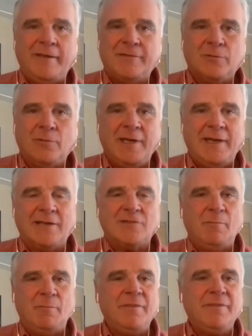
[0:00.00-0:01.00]
throwing an
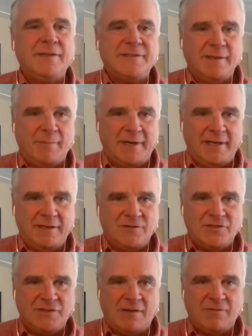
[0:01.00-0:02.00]
extra month at somebody in
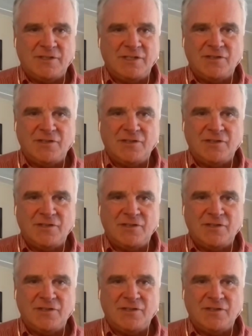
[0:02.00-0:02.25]
severance